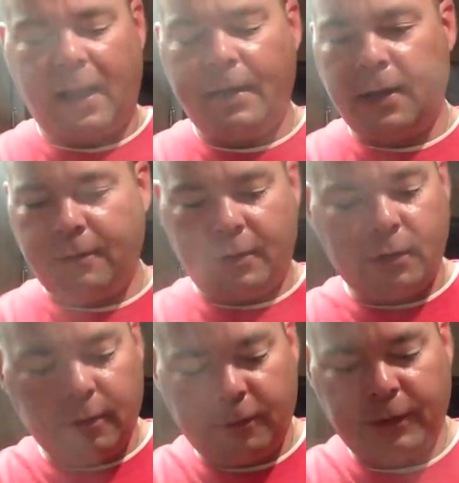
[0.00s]
I never
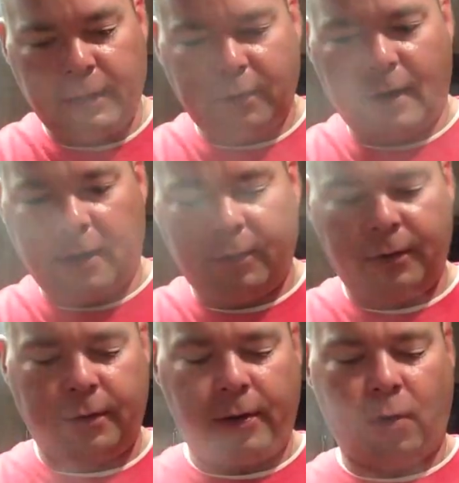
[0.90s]
could figure out
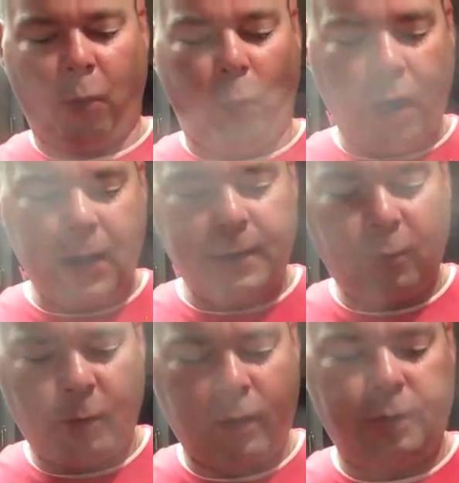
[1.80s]
why in
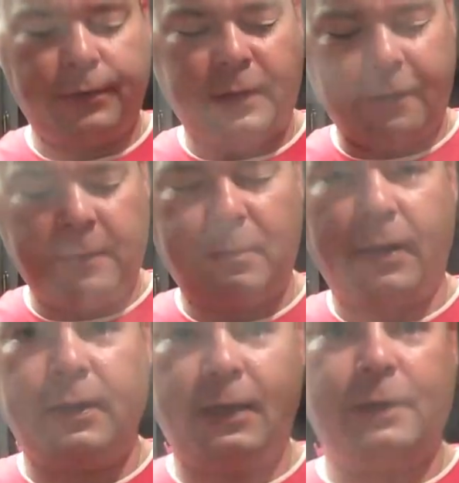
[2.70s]
the world does
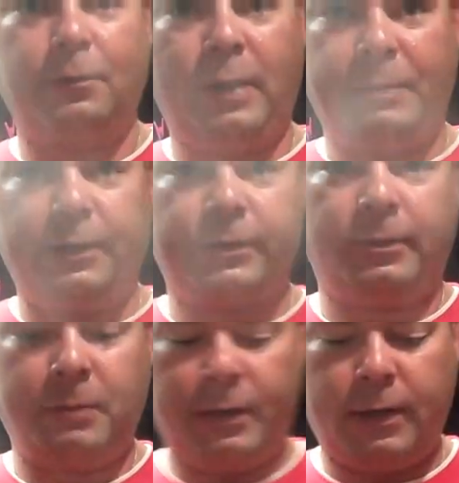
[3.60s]
everybody eat red beans
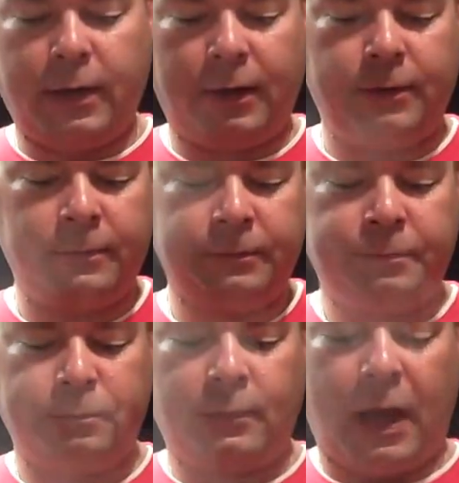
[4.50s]
on Monday.
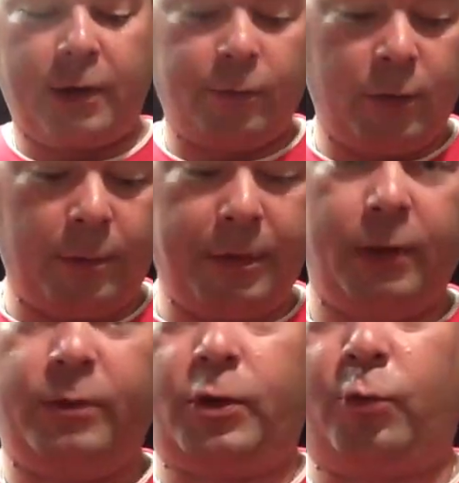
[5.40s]
I grew up
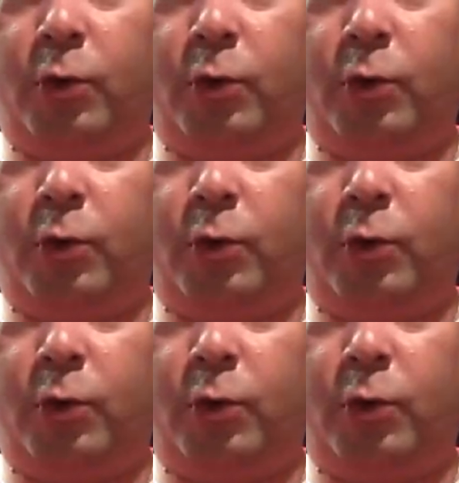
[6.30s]
and it was a